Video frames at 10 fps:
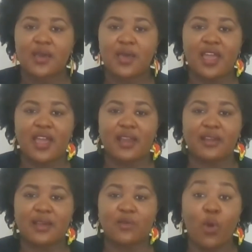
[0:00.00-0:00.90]
And
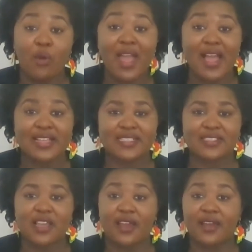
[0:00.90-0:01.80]
whereas
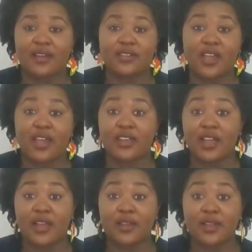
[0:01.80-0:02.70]

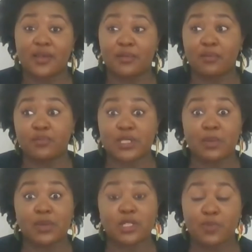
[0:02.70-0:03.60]
the
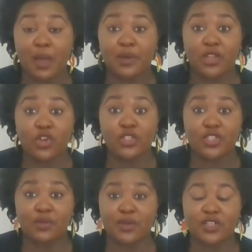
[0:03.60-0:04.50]
some of the most popular
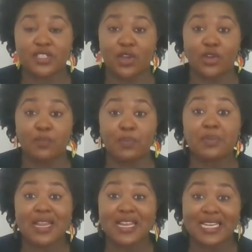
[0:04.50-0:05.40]
YouTubers or the
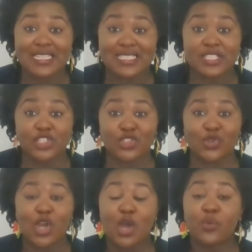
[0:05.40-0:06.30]
people that they listen
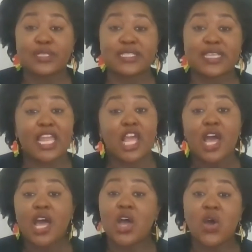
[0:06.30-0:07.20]
to were saying,
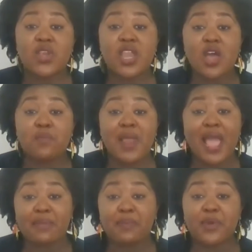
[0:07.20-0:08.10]
oh no,
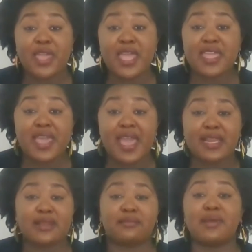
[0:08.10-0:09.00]
Black people can't get
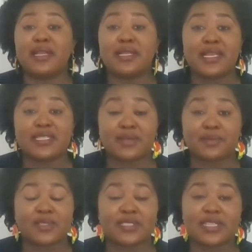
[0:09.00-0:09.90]
it. Melanin
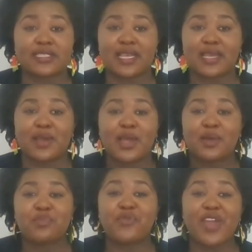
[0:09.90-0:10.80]
is a
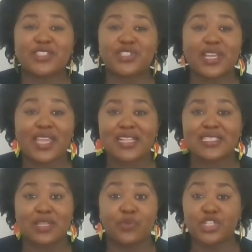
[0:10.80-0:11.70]
prevention
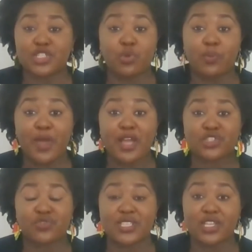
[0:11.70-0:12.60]
against it, which is
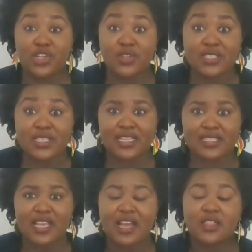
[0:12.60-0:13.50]
preposterous and useless.
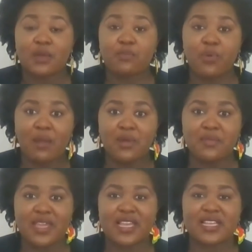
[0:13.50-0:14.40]
The
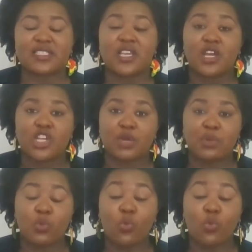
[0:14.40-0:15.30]
problem is,
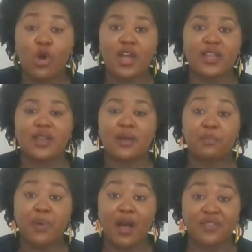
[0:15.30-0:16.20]
number one,
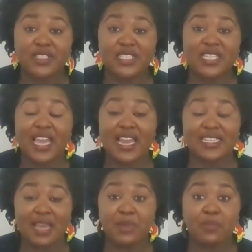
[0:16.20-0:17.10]
poverty,
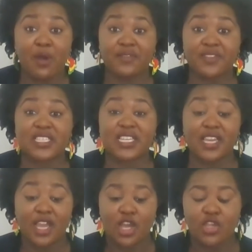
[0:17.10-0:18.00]
endemic
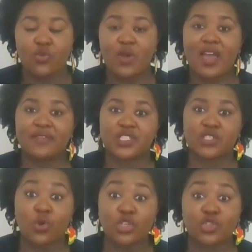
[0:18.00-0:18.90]
poverty. You have
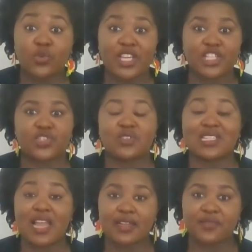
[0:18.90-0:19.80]
social issues
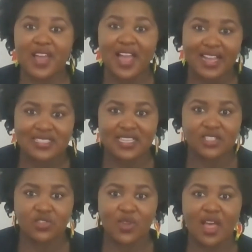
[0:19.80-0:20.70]
like
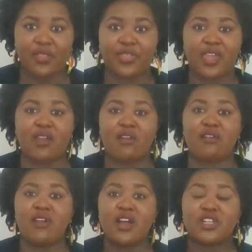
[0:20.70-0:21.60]
access to
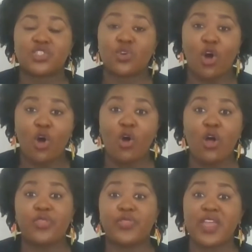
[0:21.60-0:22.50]
healthcare. So
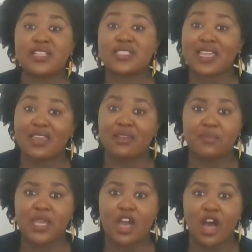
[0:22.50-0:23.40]
all things that
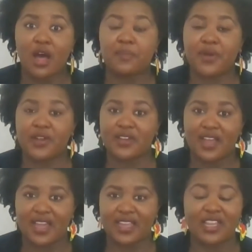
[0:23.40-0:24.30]
keep me up at
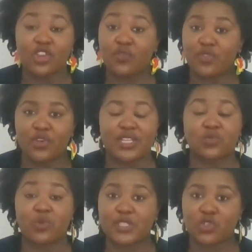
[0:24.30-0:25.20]
night, and you've known
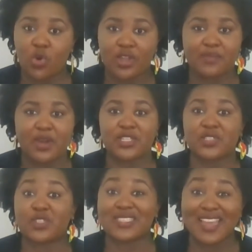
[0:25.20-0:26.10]
this, we've been talking about
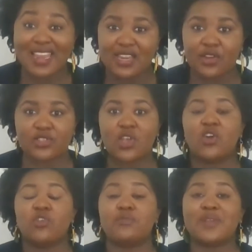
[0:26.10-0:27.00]
this for 10 years.
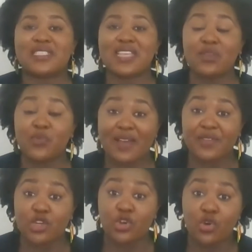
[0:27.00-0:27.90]
We've been saying we have
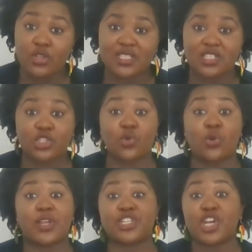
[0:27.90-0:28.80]
a nursing
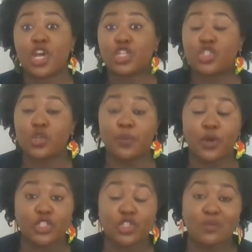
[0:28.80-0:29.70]
shortage,
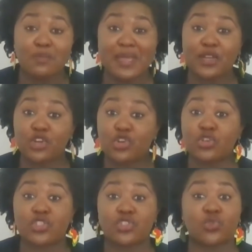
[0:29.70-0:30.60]
2.2 million
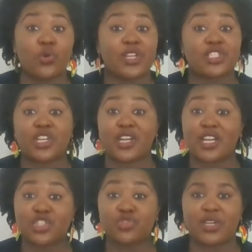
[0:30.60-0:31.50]
nurse shortage in the
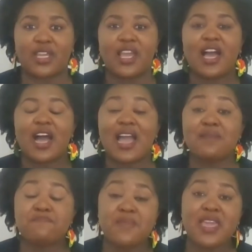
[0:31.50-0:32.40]
country.
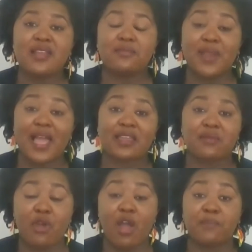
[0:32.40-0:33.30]
I meet Black
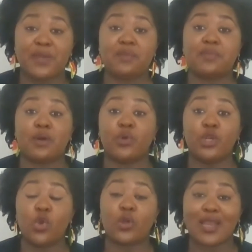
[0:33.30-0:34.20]
and brown people
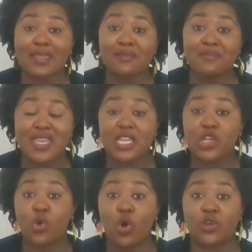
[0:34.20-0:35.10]
who look like me and
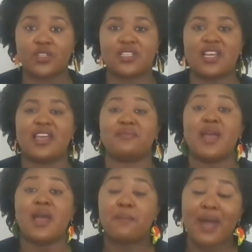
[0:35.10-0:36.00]
you all the time.
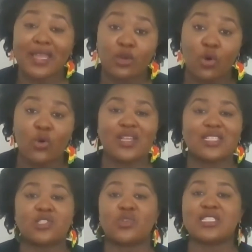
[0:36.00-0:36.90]
My goal
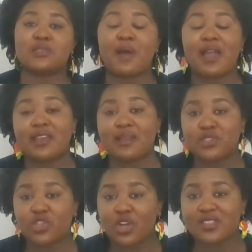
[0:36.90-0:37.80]
is to inspire them
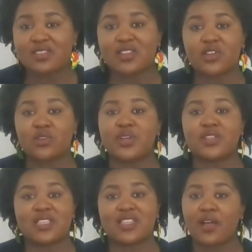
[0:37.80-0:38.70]
to consider
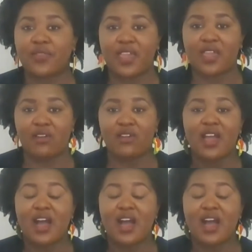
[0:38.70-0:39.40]
careers in healthcare.